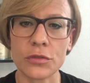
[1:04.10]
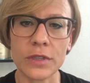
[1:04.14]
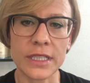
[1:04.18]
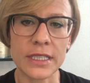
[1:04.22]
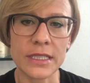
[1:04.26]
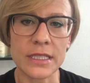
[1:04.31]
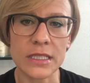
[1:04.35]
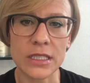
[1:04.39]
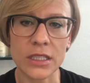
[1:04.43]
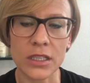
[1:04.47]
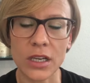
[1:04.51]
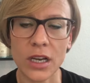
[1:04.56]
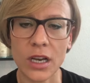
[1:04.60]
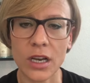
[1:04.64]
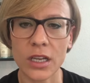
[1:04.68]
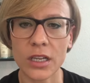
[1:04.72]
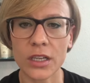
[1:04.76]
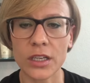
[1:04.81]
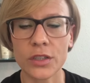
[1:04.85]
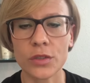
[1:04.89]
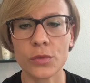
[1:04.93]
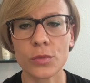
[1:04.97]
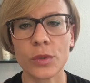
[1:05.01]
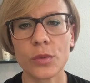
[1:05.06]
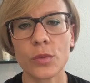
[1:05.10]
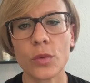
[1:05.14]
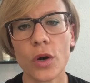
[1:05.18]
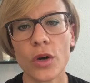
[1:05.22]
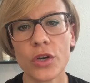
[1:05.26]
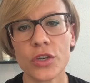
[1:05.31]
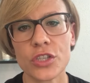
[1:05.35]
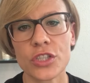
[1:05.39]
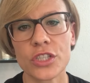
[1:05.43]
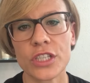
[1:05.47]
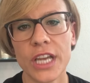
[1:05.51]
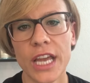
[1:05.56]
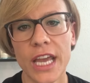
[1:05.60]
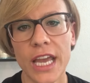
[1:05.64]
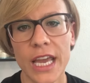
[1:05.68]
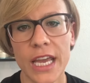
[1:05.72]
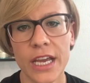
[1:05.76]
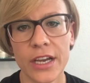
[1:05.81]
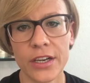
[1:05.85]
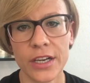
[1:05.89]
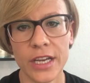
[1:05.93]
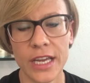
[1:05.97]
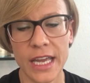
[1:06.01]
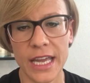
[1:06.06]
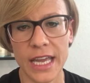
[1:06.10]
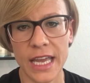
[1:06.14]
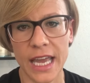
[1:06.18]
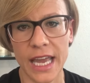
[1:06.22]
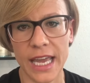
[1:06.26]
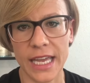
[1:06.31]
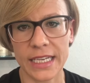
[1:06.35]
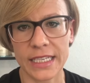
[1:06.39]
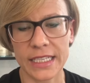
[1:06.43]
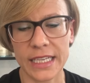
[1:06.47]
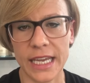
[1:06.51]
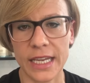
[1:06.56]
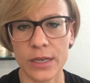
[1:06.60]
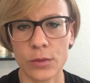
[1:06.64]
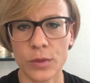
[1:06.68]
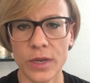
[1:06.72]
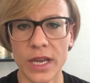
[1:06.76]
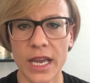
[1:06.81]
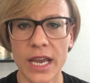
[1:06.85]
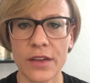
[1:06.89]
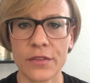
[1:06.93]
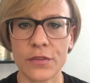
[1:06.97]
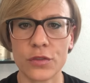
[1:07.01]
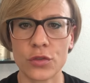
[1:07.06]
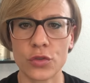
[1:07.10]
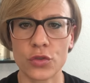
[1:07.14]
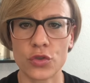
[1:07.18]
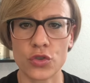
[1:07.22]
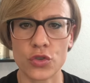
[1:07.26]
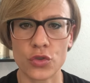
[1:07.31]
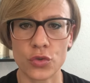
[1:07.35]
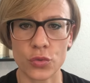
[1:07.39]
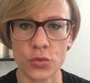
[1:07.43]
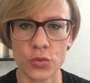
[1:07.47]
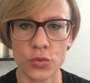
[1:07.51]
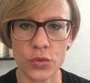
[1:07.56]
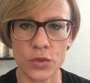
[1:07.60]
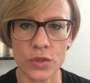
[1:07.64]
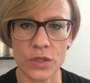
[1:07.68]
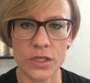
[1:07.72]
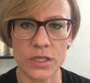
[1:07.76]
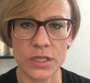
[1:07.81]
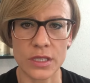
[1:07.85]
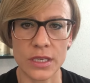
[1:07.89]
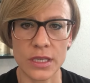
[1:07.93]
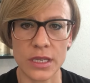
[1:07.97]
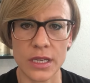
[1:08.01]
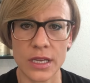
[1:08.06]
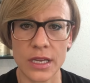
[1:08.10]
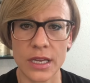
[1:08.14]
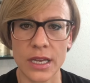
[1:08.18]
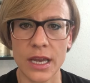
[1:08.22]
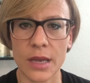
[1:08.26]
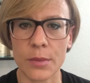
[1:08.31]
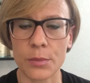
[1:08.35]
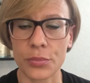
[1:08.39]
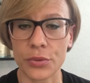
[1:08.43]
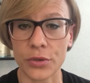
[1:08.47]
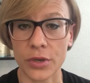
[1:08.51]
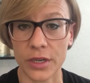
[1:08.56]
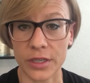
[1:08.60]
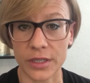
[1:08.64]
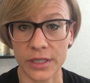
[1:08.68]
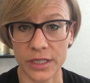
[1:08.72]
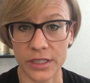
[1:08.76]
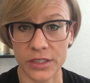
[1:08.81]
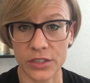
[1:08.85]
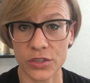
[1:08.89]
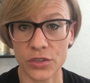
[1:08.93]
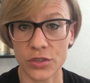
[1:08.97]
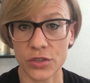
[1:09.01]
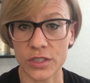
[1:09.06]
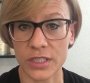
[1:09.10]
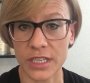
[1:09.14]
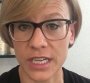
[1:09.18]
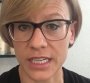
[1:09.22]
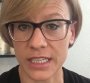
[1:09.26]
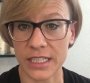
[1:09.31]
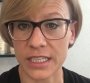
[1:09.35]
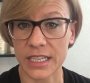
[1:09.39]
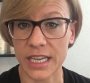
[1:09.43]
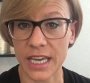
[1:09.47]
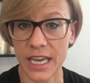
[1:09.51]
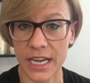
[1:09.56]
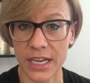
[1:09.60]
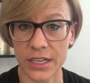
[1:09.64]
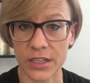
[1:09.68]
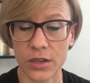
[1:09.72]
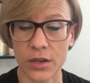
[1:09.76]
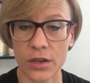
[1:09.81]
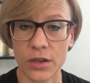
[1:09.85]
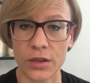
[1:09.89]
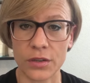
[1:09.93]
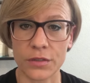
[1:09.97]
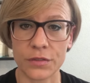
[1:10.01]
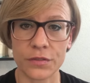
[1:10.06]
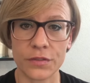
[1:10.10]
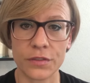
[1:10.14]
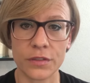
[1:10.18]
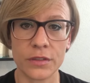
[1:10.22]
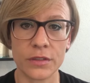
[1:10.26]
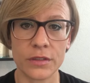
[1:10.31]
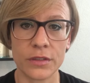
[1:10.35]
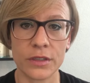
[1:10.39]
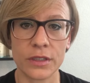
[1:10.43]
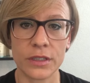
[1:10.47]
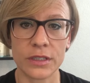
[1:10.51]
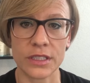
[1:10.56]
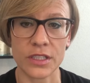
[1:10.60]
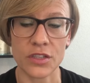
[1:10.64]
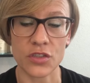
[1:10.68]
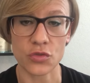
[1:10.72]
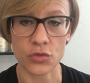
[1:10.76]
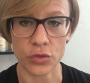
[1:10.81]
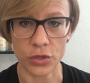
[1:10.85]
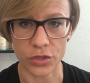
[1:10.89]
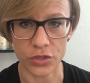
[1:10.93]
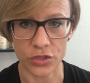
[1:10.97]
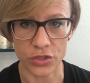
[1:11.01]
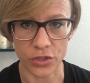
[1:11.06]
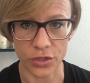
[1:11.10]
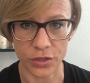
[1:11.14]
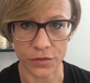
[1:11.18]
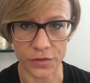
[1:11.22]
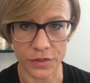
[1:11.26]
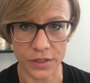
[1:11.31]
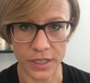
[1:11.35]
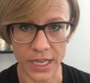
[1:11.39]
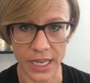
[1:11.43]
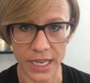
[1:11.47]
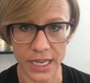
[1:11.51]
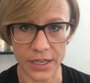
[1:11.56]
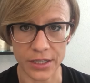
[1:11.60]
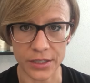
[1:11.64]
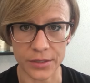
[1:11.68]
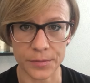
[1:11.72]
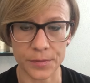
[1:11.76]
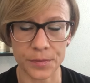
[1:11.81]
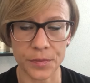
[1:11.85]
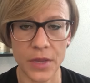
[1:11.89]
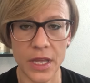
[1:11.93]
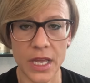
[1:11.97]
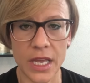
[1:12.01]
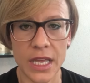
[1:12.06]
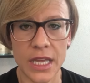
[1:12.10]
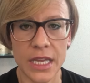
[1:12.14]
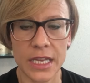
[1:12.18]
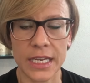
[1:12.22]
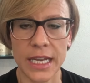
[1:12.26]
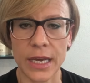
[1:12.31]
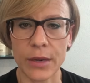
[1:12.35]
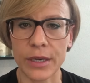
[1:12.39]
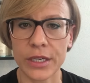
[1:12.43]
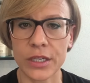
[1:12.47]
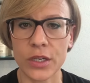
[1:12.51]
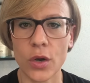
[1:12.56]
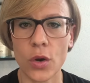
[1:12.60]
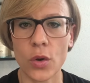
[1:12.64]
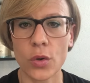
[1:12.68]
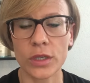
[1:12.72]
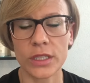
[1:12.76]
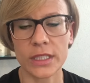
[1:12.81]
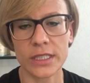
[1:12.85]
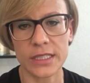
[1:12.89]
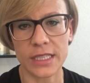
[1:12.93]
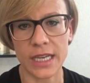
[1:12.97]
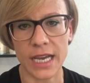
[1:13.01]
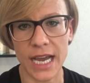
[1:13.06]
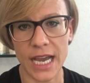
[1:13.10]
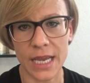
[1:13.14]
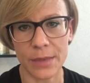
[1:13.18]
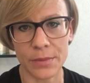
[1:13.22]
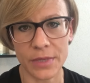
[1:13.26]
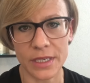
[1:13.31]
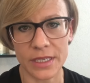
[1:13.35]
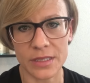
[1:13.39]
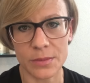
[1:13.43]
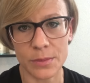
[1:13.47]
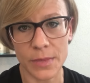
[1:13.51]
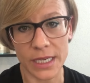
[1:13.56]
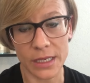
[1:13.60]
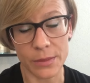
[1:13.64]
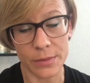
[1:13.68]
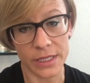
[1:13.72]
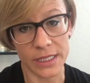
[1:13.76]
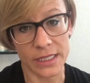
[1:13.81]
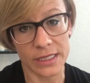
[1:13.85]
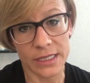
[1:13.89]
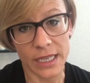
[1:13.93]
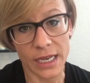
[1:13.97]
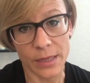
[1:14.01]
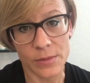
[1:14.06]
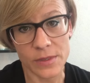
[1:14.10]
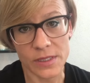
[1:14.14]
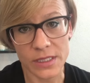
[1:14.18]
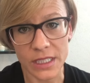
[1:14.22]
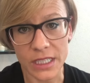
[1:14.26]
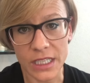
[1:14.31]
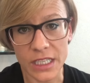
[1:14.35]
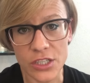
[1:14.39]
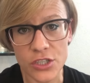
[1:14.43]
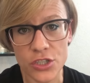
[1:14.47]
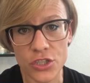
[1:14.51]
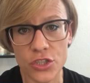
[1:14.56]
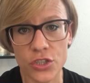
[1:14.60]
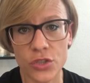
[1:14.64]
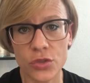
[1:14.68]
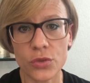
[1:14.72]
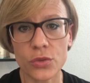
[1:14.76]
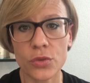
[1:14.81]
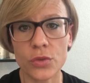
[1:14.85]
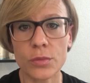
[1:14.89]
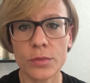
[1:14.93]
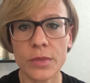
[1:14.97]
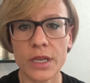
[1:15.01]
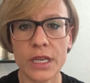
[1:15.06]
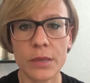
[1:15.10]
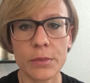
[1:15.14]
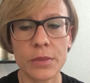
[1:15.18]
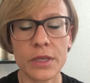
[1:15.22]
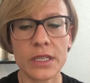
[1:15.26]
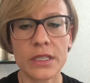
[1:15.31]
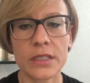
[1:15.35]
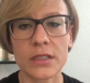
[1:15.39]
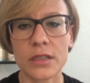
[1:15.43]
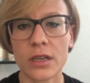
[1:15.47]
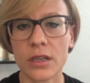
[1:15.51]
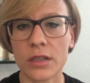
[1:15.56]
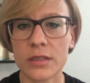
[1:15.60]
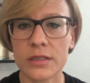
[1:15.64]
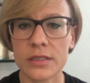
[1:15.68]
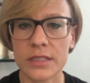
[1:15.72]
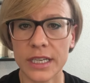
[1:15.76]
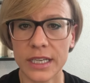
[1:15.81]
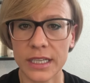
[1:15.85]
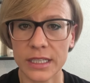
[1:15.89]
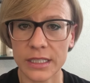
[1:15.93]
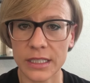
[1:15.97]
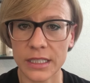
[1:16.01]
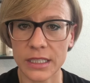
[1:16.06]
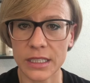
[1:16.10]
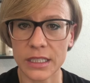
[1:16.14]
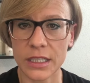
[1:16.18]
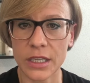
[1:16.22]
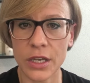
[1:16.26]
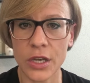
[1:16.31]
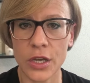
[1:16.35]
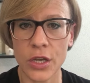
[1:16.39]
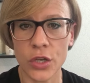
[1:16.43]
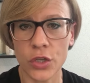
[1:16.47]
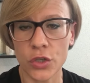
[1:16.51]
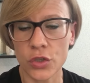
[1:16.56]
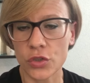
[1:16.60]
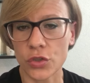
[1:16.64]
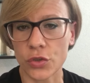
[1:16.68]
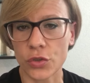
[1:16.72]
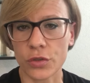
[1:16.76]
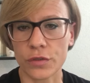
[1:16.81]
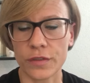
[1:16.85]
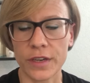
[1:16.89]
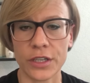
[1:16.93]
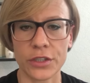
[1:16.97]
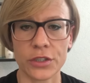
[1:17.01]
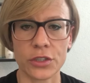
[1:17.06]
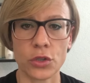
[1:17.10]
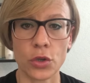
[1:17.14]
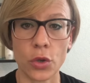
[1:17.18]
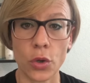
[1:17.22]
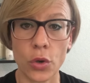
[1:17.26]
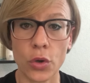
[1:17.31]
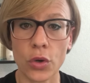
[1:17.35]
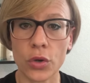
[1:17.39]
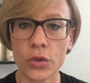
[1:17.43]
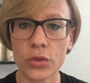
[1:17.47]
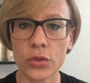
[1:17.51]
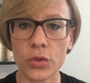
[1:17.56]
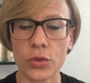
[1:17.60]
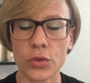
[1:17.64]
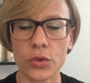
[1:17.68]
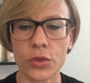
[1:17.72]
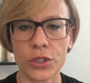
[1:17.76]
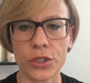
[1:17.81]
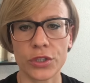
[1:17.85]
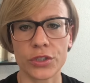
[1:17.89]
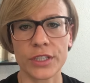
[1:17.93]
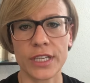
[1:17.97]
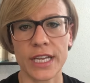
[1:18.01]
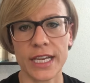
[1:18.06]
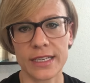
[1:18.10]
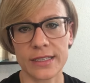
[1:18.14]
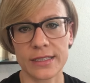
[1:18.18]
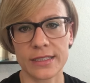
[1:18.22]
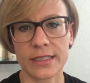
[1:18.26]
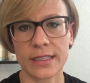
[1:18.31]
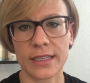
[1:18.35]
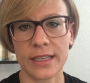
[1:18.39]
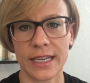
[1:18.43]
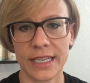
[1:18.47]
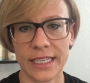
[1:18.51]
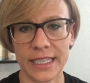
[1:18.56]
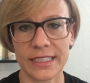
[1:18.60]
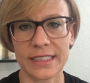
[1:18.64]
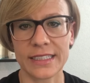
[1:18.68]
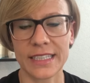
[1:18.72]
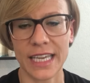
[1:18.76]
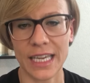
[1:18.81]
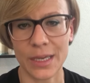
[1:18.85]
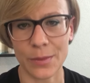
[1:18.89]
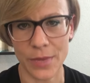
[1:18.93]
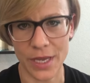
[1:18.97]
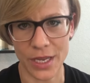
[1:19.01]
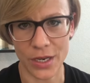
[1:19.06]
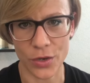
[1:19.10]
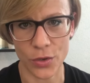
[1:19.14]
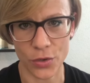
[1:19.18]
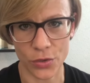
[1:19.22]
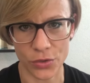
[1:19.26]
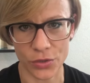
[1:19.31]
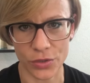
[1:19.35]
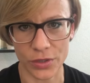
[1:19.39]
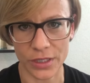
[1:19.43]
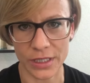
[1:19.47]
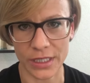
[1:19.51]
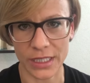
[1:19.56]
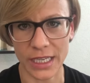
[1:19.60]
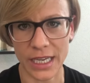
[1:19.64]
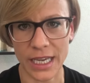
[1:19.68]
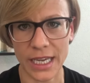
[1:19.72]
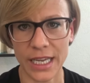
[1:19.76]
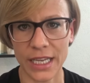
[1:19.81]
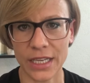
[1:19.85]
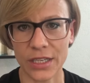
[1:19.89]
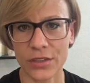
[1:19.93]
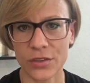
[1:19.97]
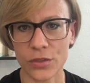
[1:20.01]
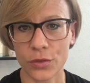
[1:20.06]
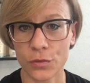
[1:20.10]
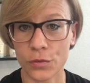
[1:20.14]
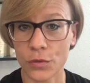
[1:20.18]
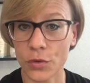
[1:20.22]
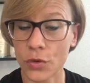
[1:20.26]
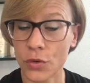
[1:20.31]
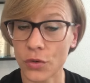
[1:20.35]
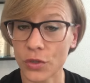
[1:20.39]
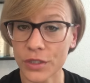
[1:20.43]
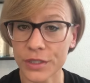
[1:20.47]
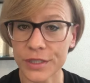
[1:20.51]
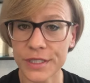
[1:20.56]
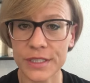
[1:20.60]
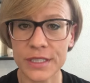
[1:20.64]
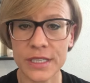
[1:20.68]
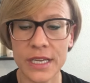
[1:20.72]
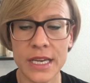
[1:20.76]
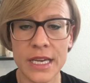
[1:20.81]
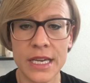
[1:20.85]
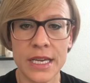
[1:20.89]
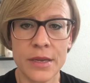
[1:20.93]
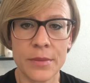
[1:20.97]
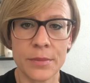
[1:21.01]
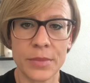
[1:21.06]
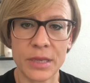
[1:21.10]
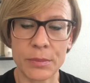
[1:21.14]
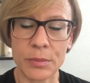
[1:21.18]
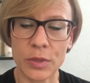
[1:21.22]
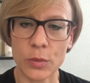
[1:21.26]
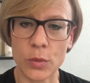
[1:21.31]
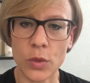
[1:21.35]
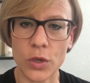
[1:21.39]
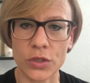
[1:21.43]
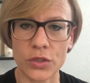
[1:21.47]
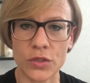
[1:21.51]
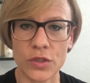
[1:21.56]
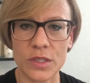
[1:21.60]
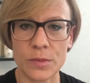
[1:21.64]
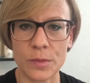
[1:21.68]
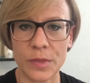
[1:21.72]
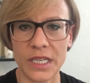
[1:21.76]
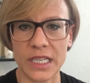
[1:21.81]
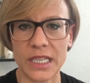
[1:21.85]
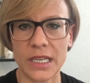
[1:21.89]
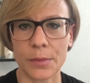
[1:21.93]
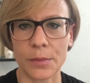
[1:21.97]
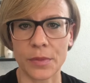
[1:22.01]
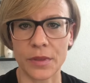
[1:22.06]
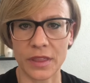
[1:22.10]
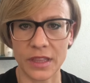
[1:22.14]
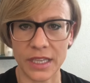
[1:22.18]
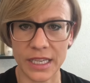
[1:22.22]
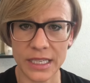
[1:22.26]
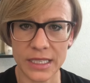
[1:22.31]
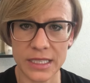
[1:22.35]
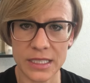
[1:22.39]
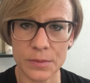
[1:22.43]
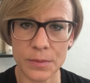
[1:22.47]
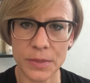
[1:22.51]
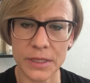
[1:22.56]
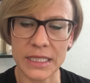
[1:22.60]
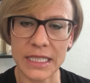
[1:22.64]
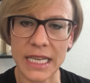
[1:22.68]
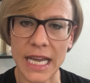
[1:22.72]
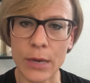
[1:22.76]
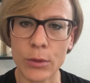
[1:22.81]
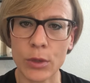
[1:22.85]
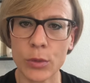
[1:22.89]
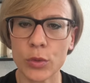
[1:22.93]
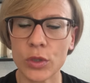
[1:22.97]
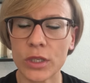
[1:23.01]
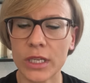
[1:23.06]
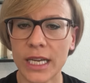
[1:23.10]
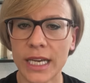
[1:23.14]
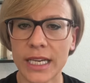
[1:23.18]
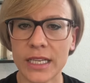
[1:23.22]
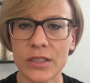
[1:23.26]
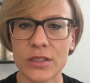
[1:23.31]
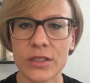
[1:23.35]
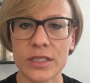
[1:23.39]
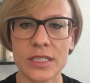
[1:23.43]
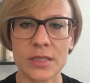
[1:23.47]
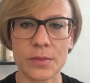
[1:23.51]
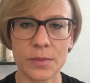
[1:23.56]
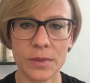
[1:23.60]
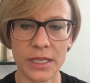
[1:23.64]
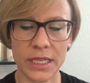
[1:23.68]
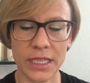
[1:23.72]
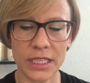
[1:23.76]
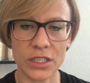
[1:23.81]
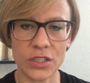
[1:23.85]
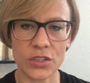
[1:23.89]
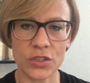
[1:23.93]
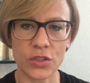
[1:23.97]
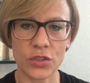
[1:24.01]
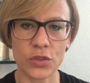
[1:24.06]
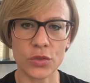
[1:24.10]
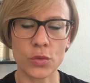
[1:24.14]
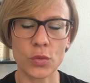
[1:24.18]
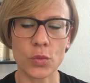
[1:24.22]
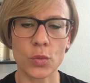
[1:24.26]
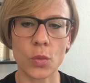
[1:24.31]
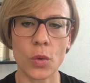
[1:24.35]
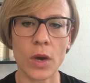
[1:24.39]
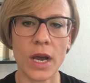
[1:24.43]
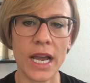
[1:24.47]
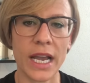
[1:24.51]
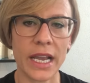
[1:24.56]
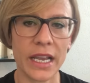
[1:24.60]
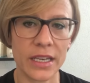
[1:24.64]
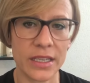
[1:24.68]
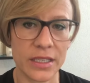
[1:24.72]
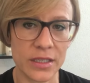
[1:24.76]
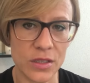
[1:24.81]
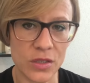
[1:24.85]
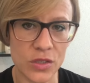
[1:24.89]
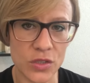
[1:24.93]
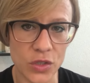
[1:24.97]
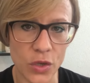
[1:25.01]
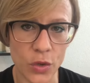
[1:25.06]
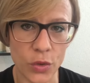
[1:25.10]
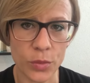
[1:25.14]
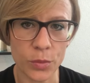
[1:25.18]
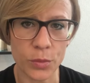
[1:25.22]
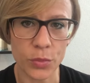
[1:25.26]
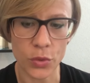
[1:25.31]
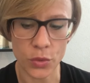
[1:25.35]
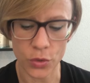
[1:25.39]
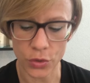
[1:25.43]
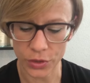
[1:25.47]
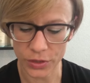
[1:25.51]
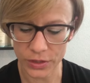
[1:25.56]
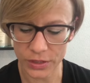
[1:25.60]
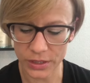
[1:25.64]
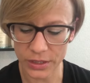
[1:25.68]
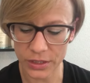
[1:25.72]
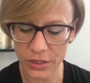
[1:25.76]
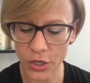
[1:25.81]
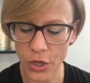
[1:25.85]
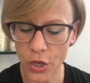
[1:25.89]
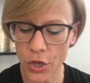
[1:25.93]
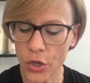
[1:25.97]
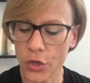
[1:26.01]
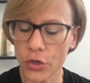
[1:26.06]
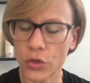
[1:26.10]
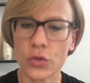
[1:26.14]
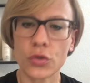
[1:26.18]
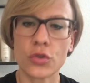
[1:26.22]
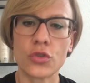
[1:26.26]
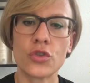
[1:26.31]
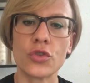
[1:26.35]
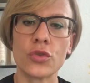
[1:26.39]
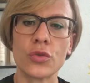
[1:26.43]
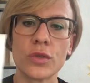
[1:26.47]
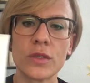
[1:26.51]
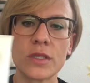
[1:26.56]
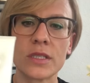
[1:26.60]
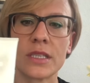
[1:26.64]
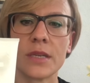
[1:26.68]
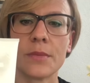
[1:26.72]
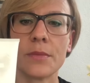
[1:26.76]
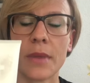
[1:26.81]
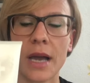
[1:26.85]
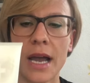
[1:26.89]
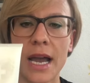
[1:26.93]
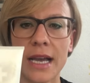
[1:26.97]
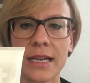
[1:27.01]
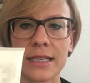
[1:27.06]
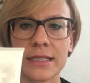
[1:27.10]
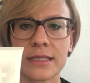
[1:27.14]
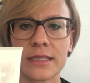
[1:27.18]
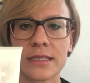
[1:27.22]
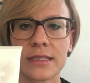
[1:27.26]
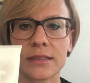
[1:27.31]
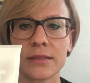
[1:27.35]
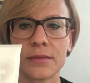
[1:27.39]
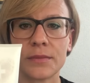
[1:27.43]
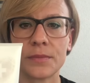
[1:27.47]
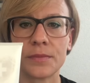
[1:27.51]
rinse the color and we wash the hair and then we have to choose a product to take care of the structure of the hair. Now I know that time is many, many times an issue. Maybe the color technique took very long or your next client came in early. And of course, people want to speed up things, but now I would like to explain to you why it is so important to choose the mask.